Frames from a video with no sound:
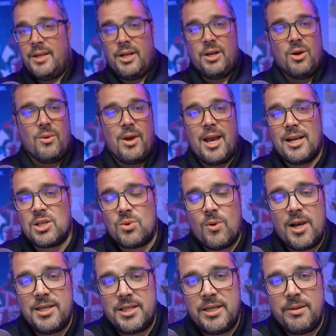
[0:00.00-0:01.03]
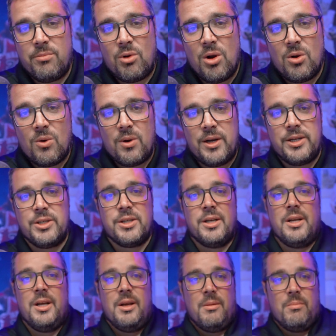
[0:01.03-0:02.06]
you know, XYZ brokerage,
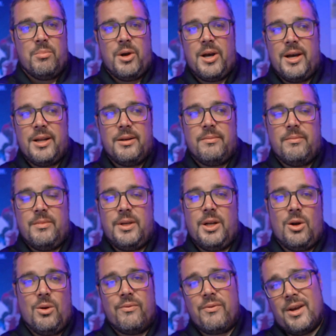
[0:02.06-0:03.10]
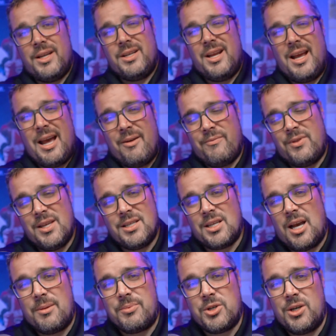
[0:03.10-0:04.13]
but you know, if I have this
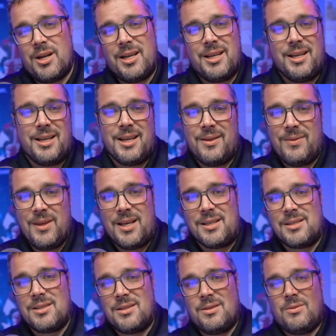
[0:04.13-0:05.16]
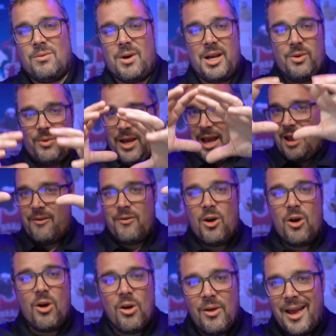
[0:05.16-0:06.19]
option, I can get this, right? We have
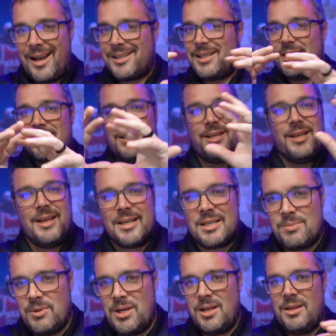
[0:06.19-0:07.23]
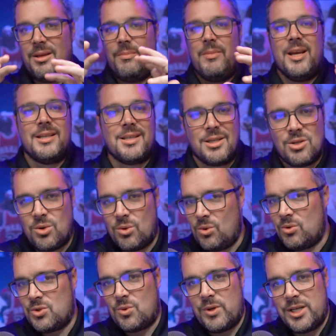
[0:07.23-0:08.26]
all access to EXP, the amazing
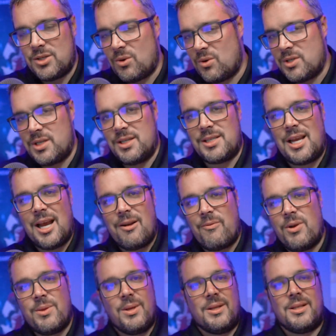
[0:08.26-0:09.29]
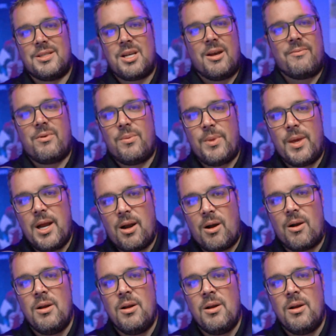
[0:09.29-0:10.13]
tools, resources, everything that's offered there,